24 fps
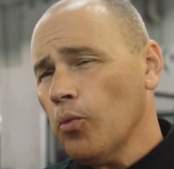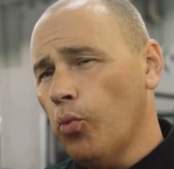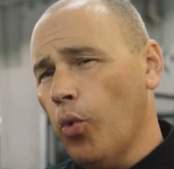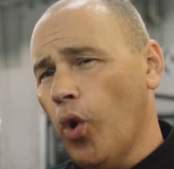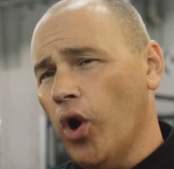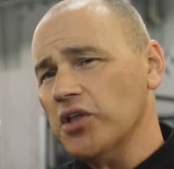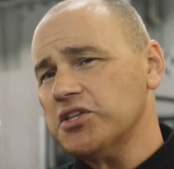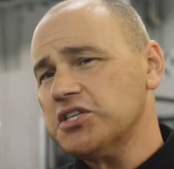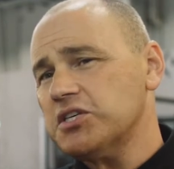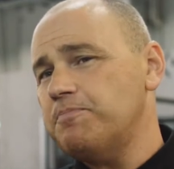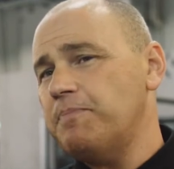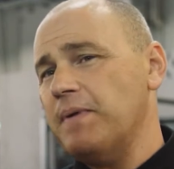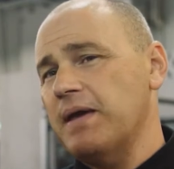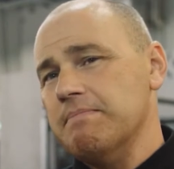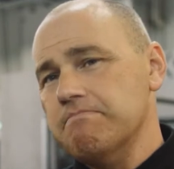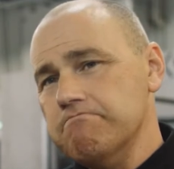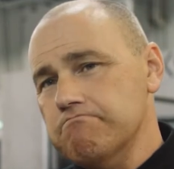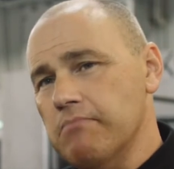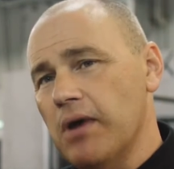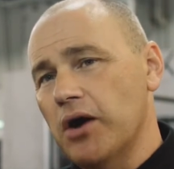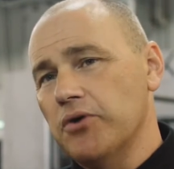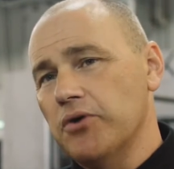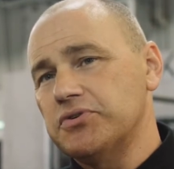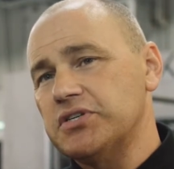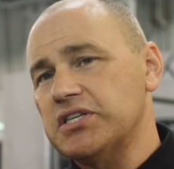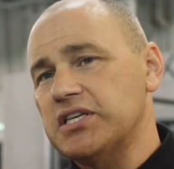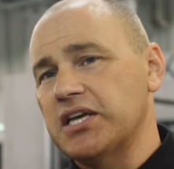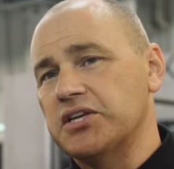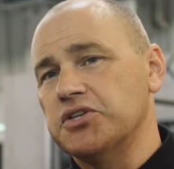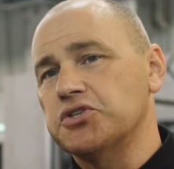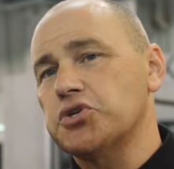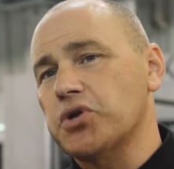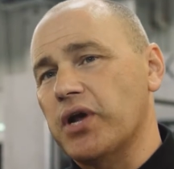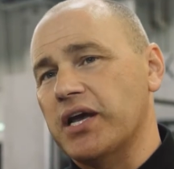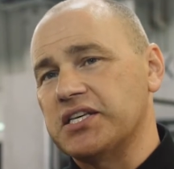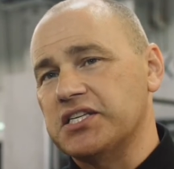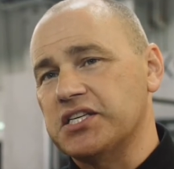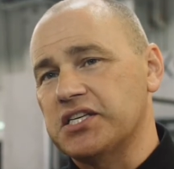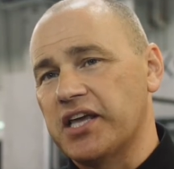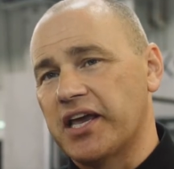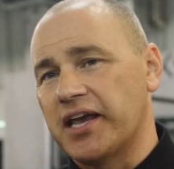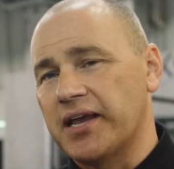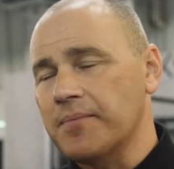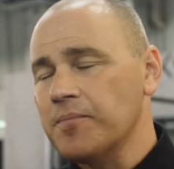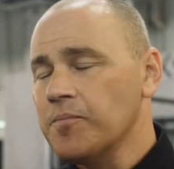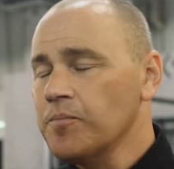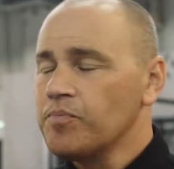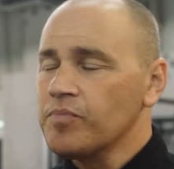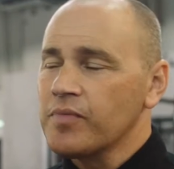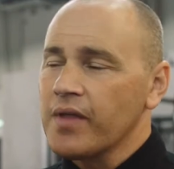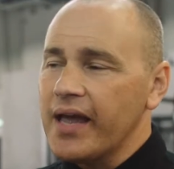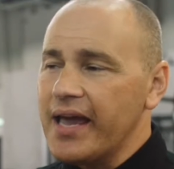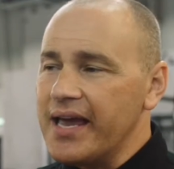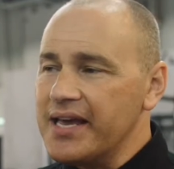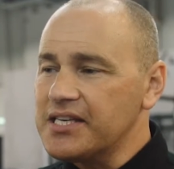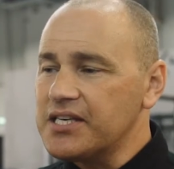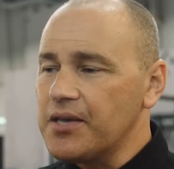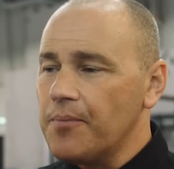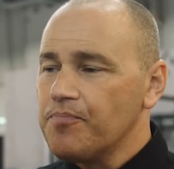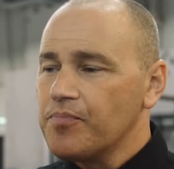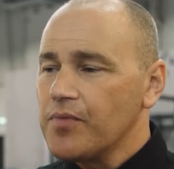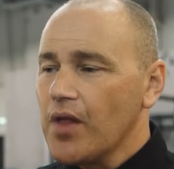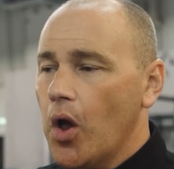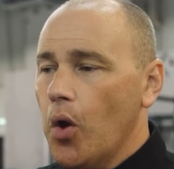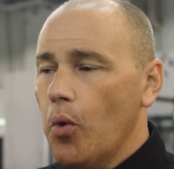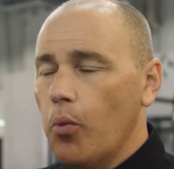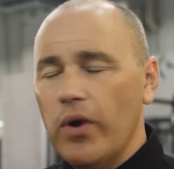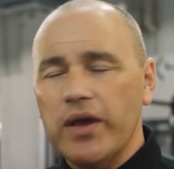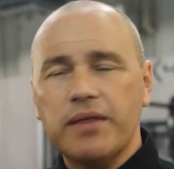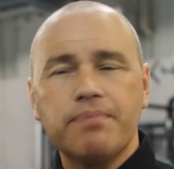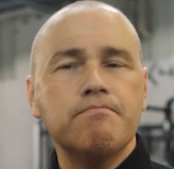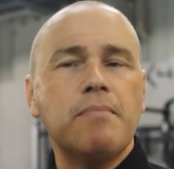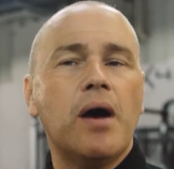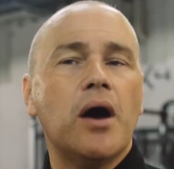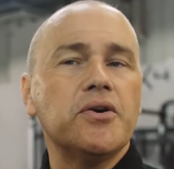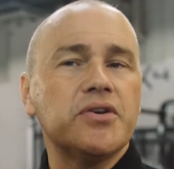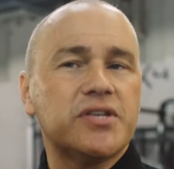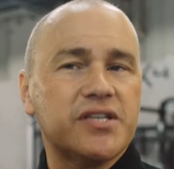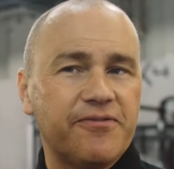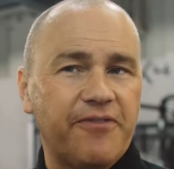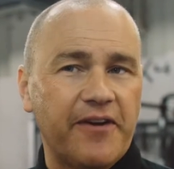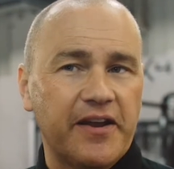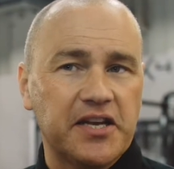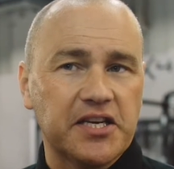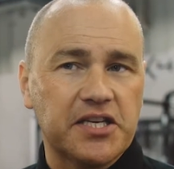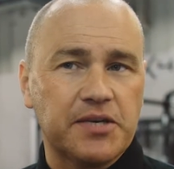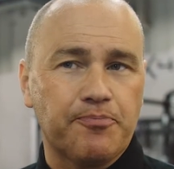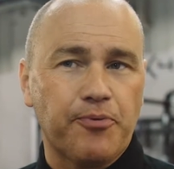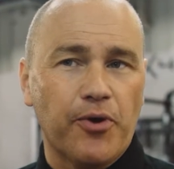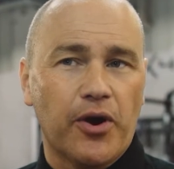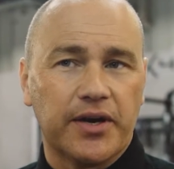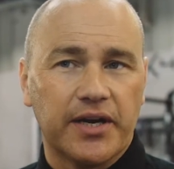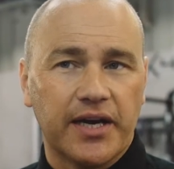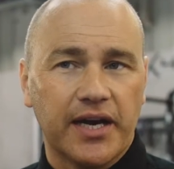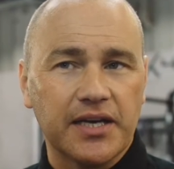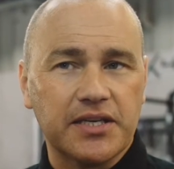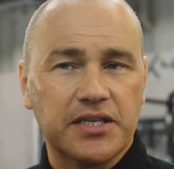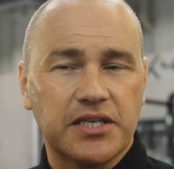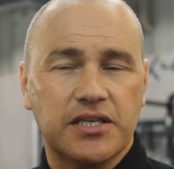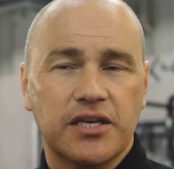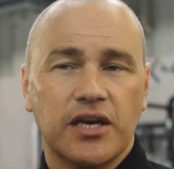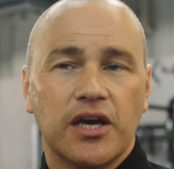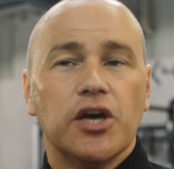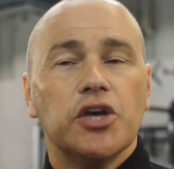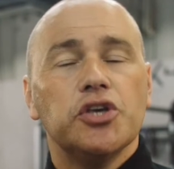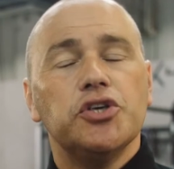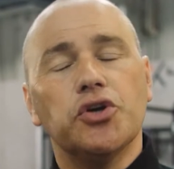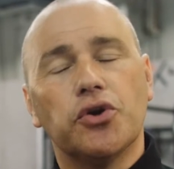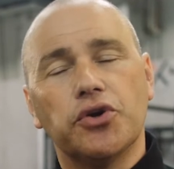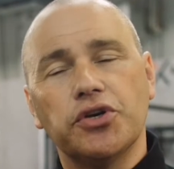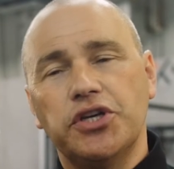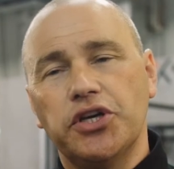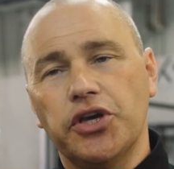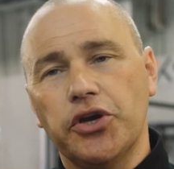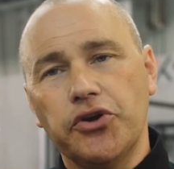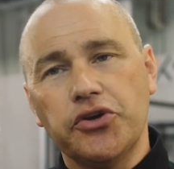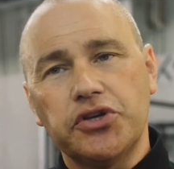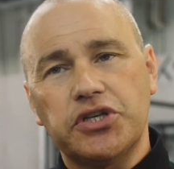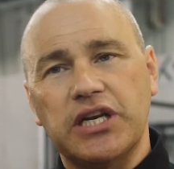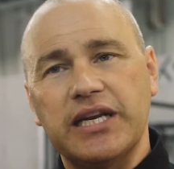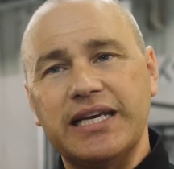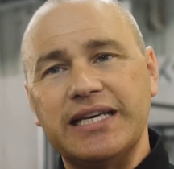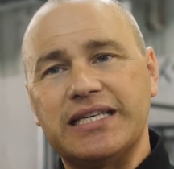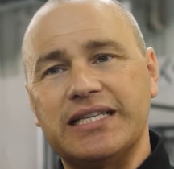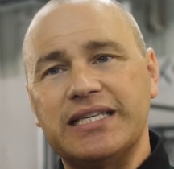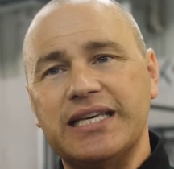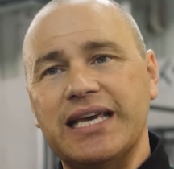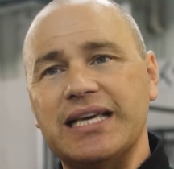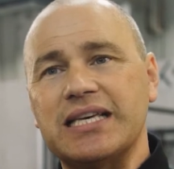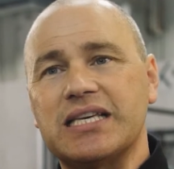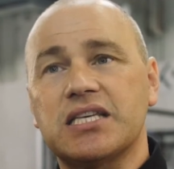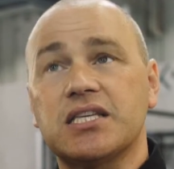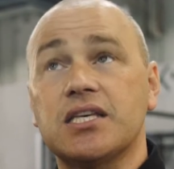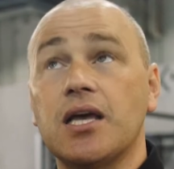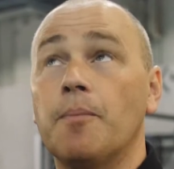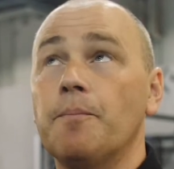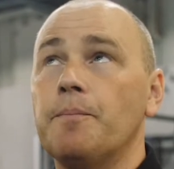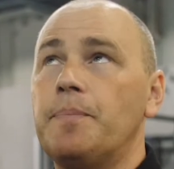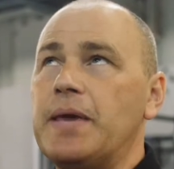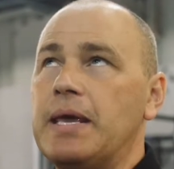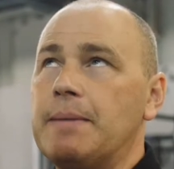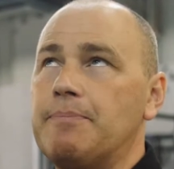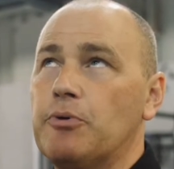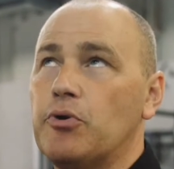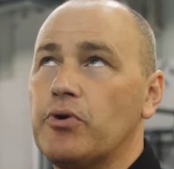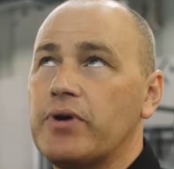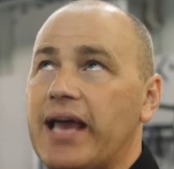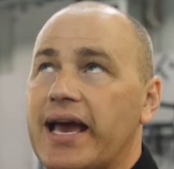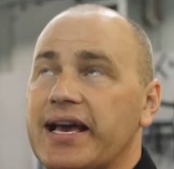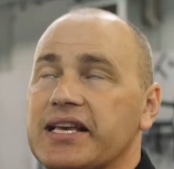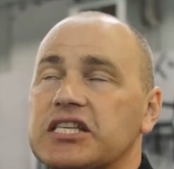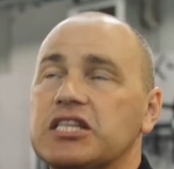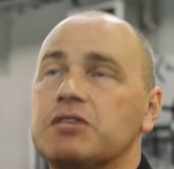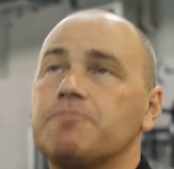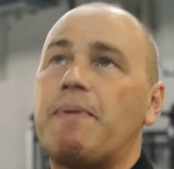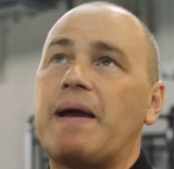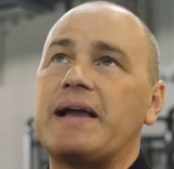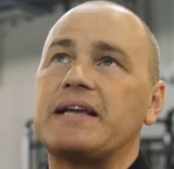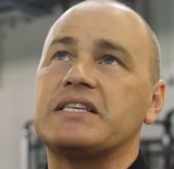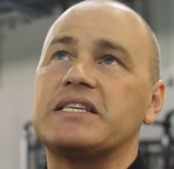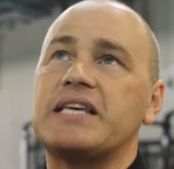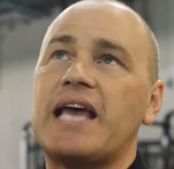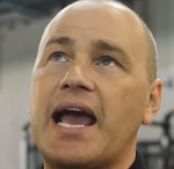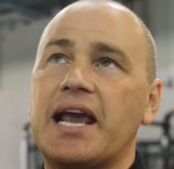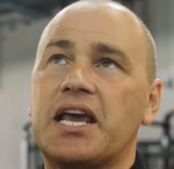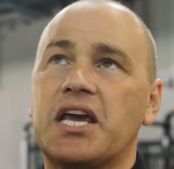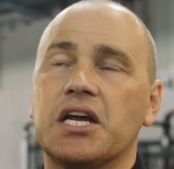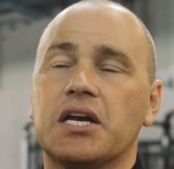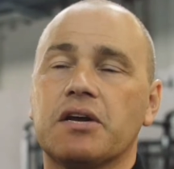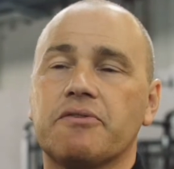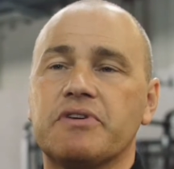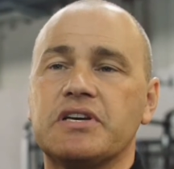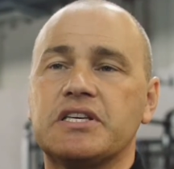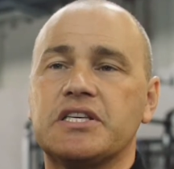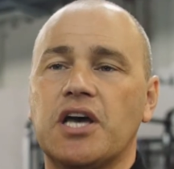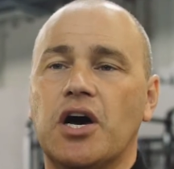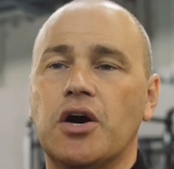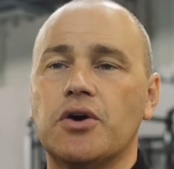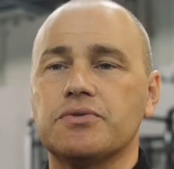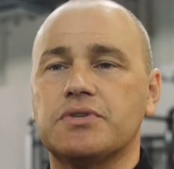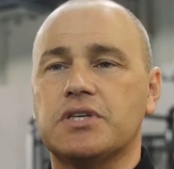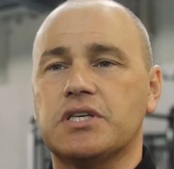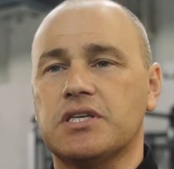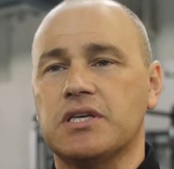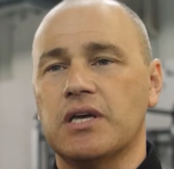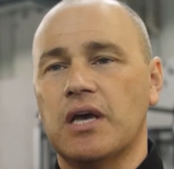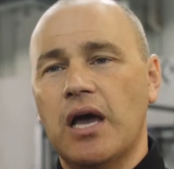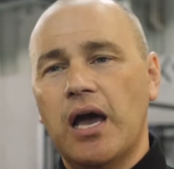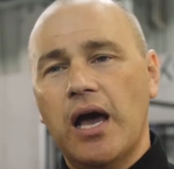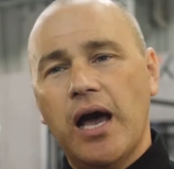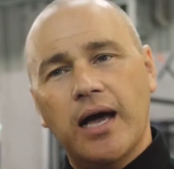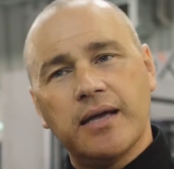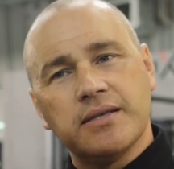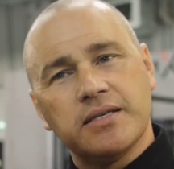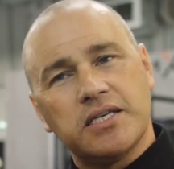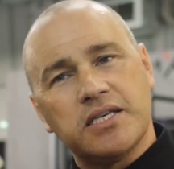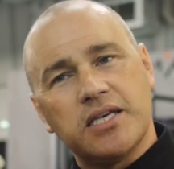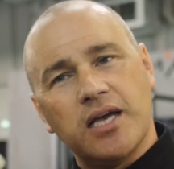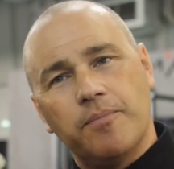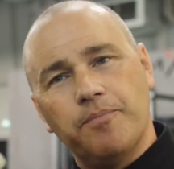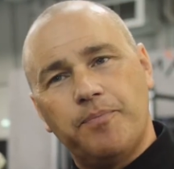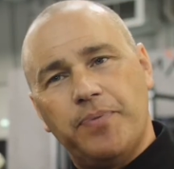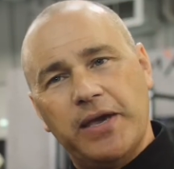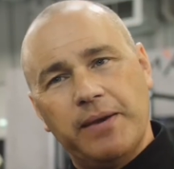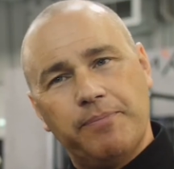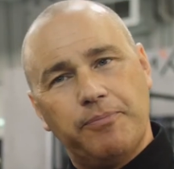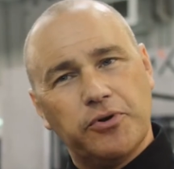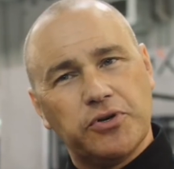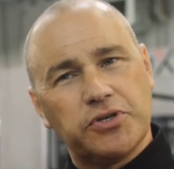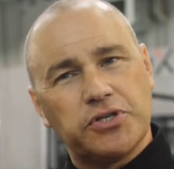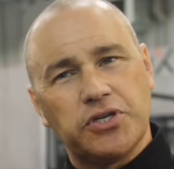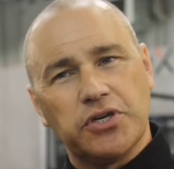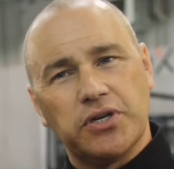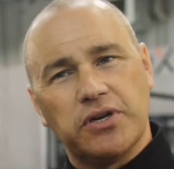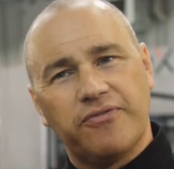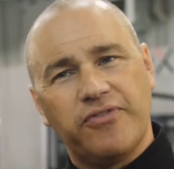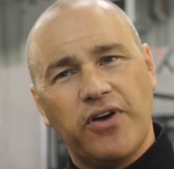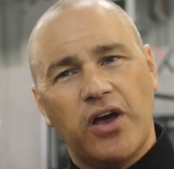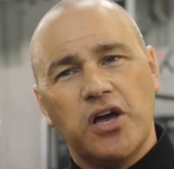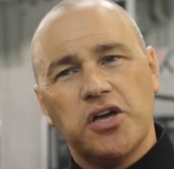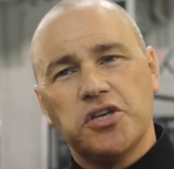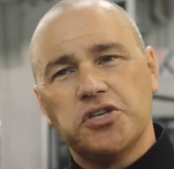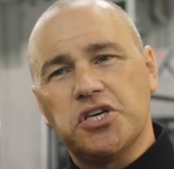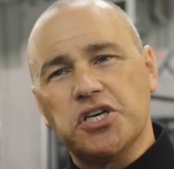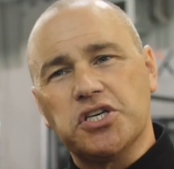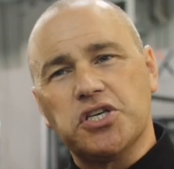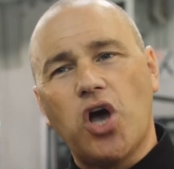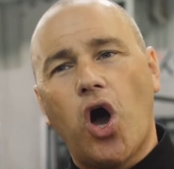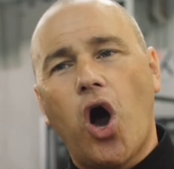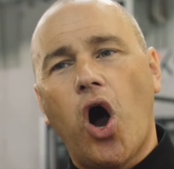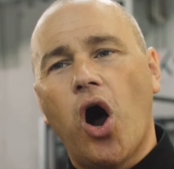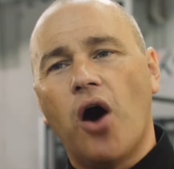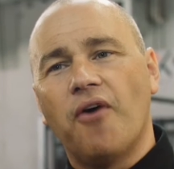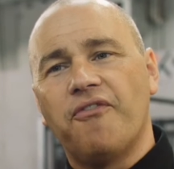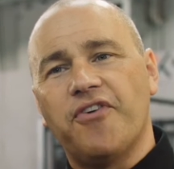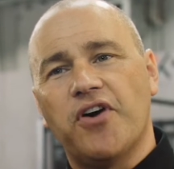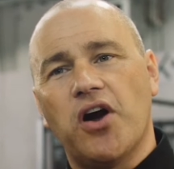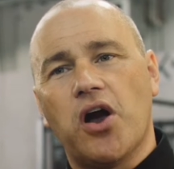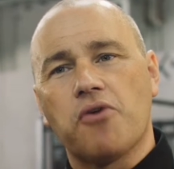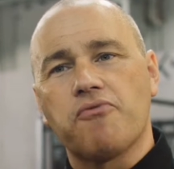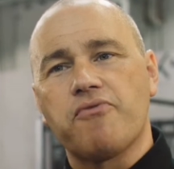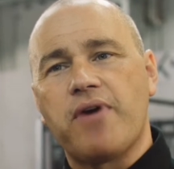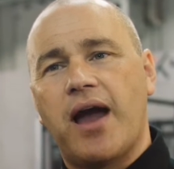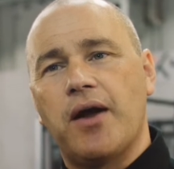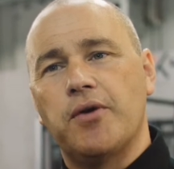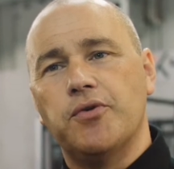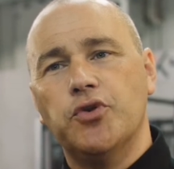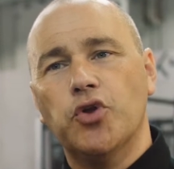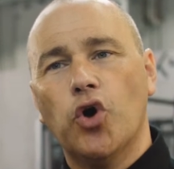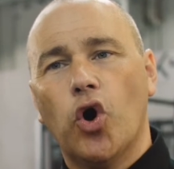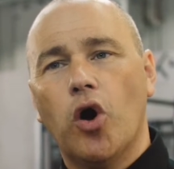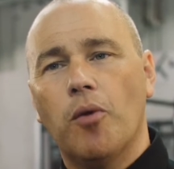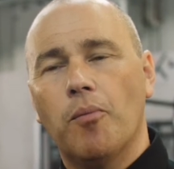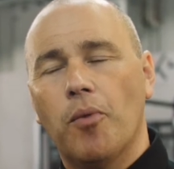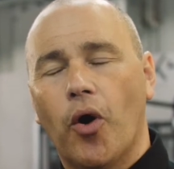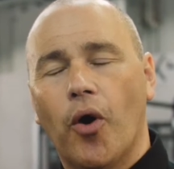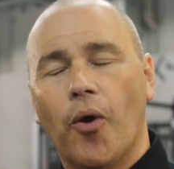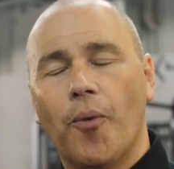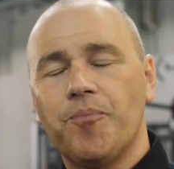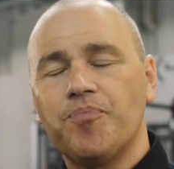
what's been most interesting is with most fitness products, you'll usually see some people get spectacular results and some people sort of just hover around normal.